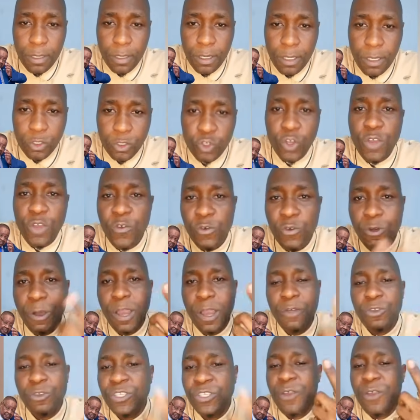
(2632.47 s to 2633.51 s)
So if
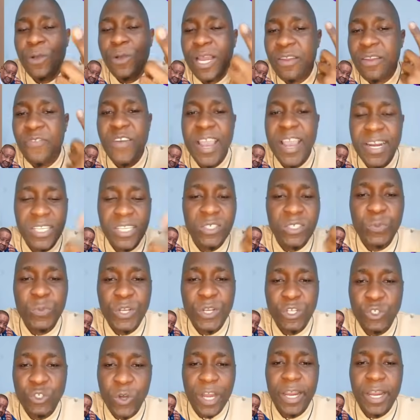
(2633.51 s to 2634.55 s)
you say you can fight
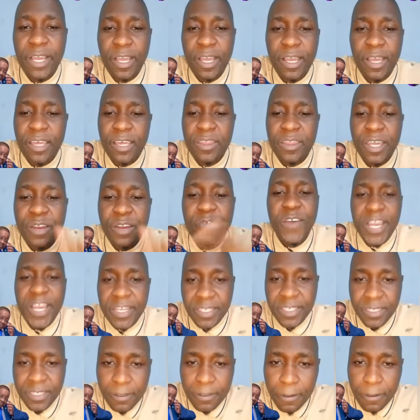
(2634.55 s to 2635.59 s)
spiritually, then
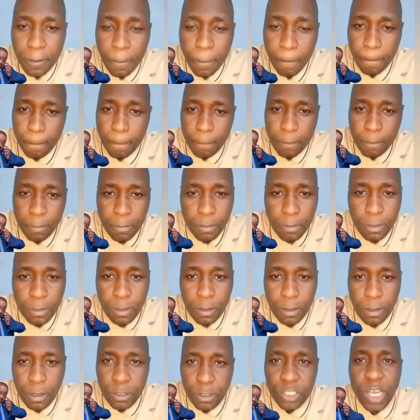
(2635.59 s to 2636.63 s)
fight.
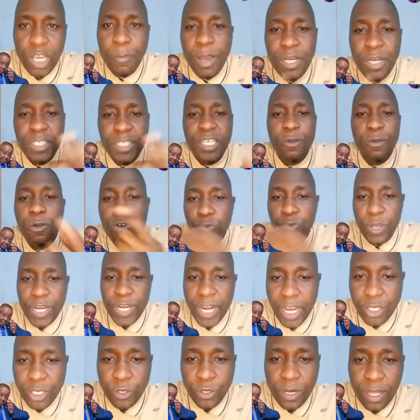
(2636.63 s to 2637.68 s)
Someone say want to win
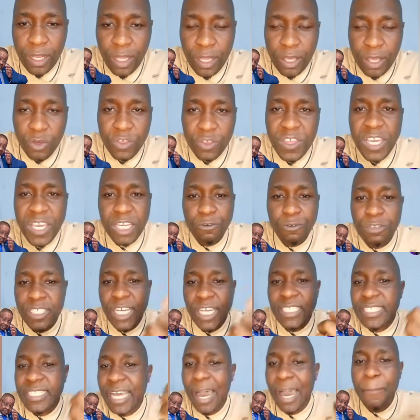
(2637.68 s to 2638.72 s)
election. You think it will
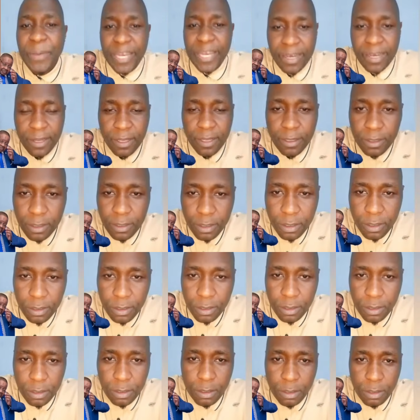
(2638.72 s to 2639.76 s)
just happen.
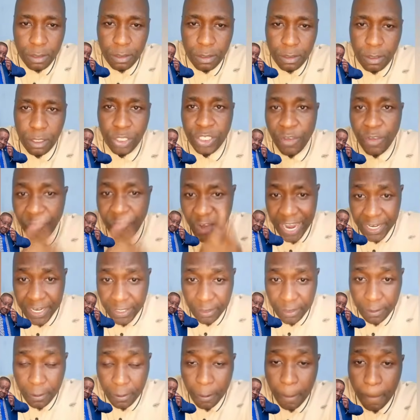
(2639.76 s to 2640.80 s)
It's a fight.
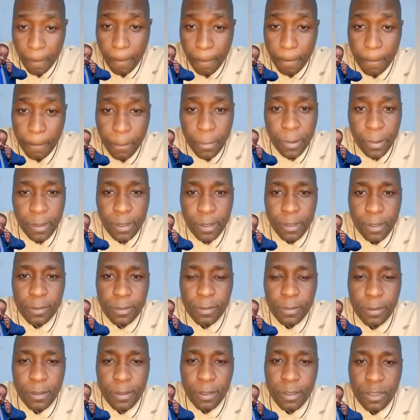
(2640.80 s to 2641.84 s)

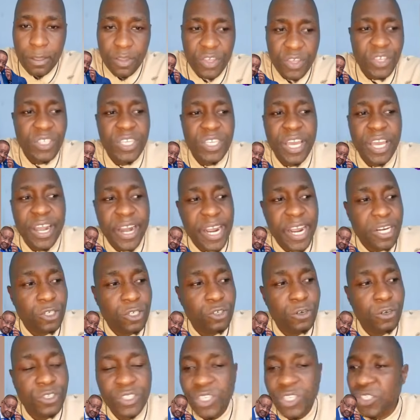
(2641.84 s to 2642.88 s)
This
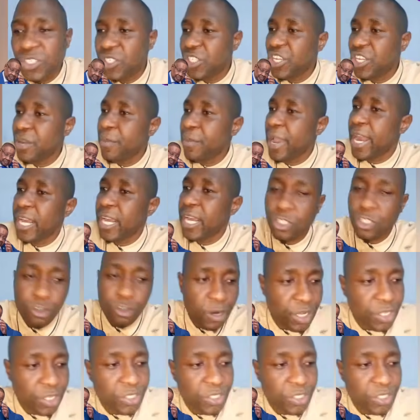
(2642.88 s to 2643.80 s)
electronic